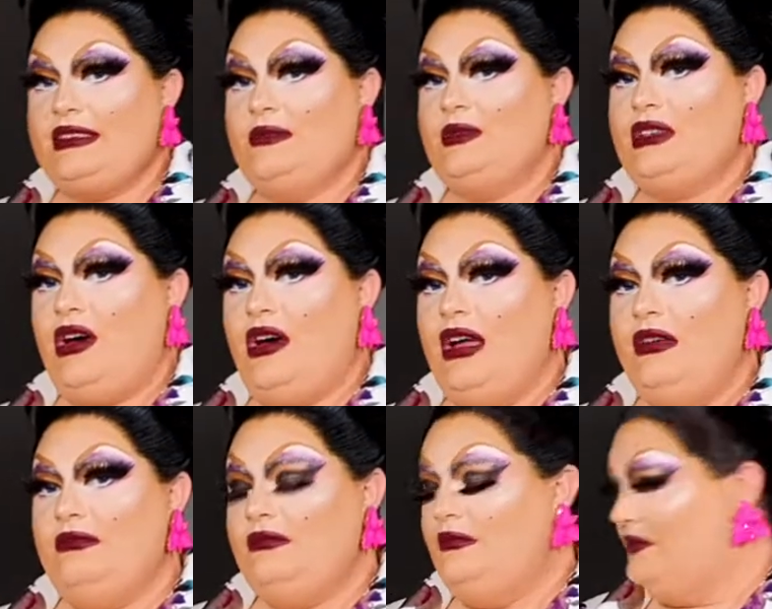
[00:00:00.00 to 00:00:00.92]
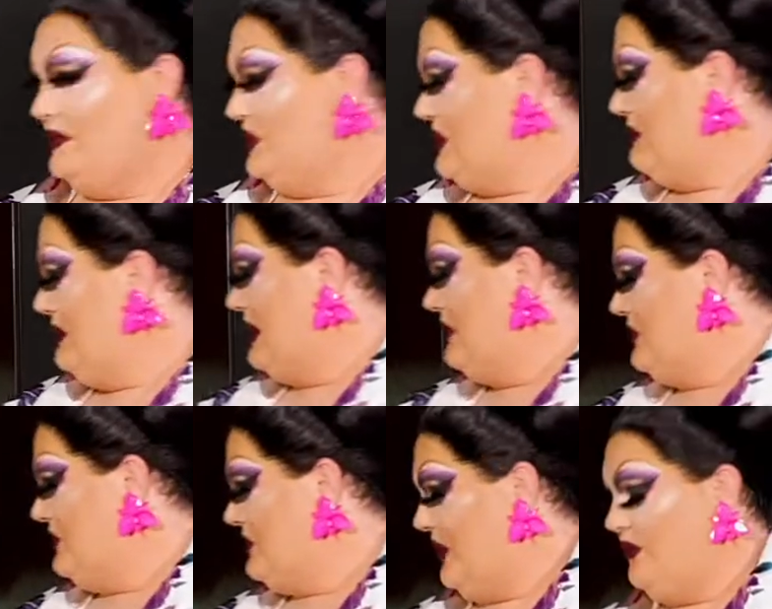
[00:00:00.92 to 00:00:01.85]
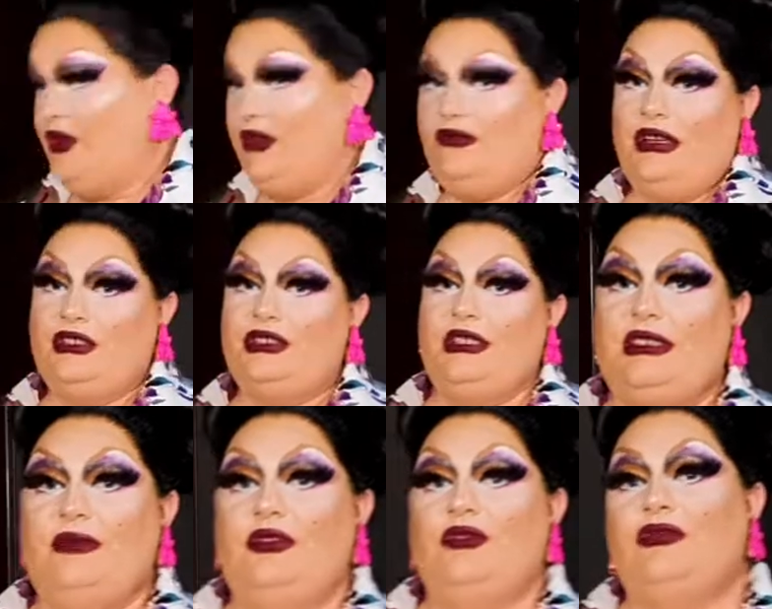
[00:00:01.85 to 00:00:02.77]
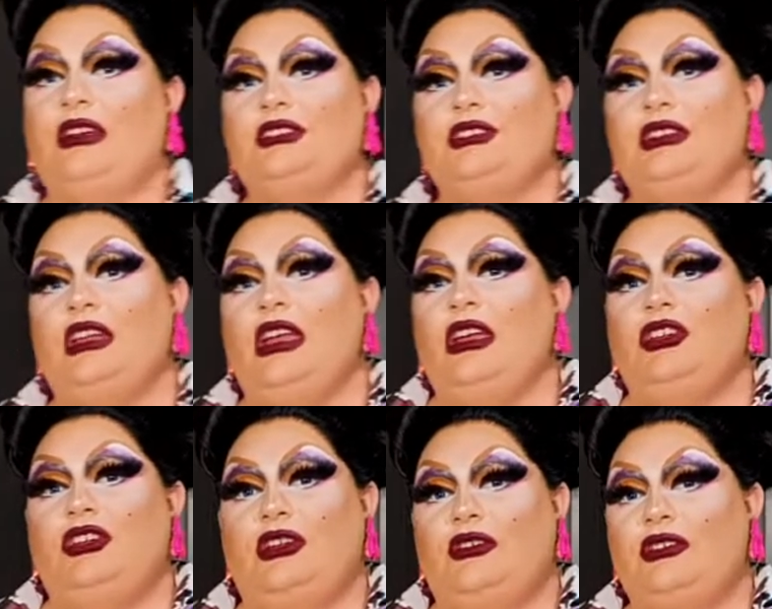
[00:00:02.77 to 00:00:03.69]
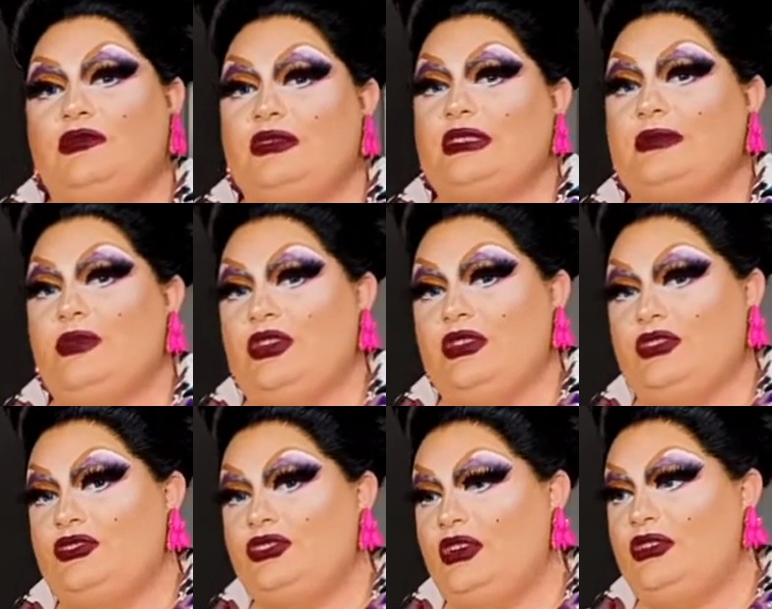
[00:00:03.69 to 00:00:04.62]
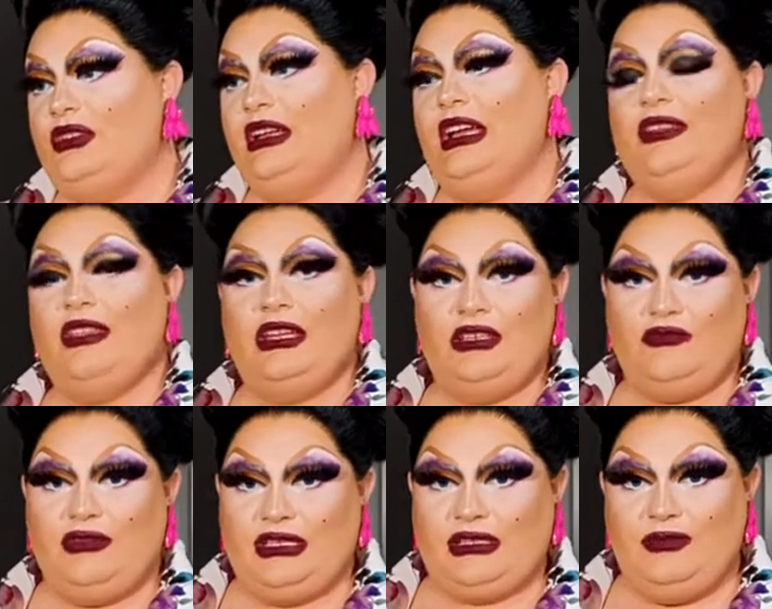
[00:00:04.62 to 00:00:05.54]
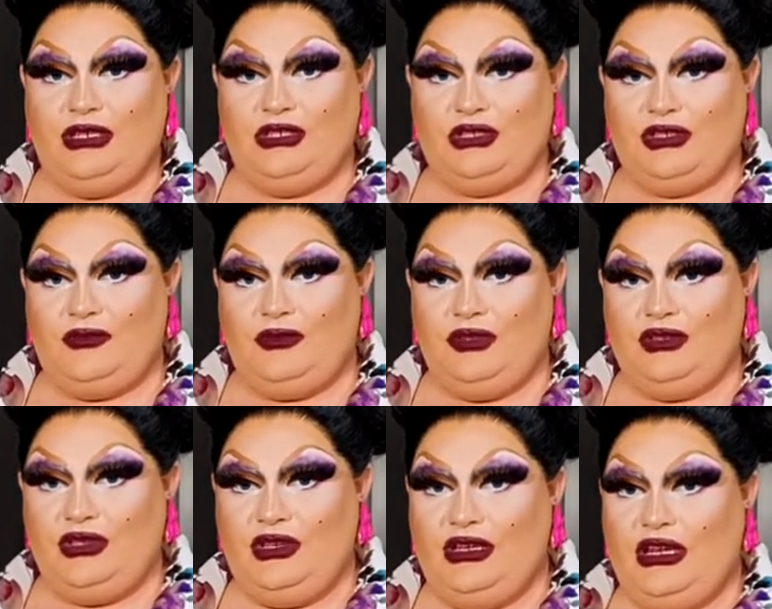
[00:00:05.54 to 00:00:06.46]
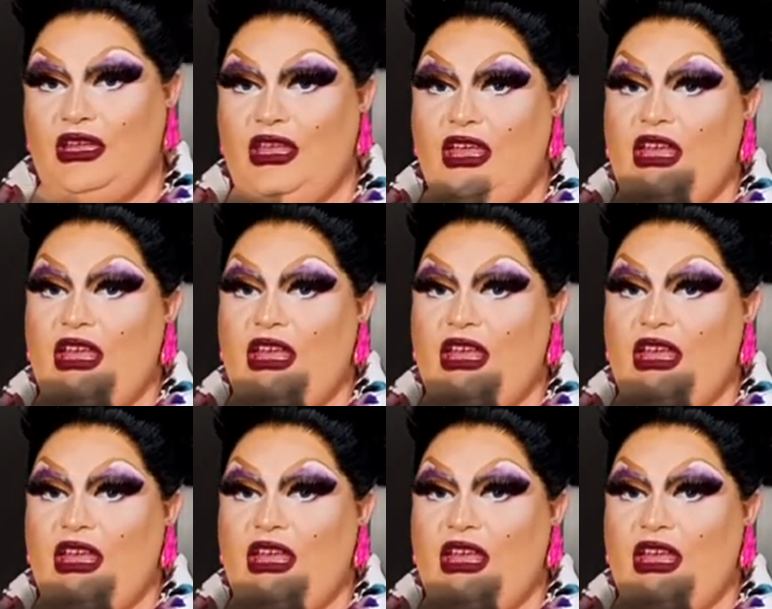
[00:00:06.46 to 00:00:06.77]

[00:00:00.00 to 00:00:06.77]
some time because you don't want to rush If you rush it, you're going to risk burning the chocolate and then your recipe just won't turn out.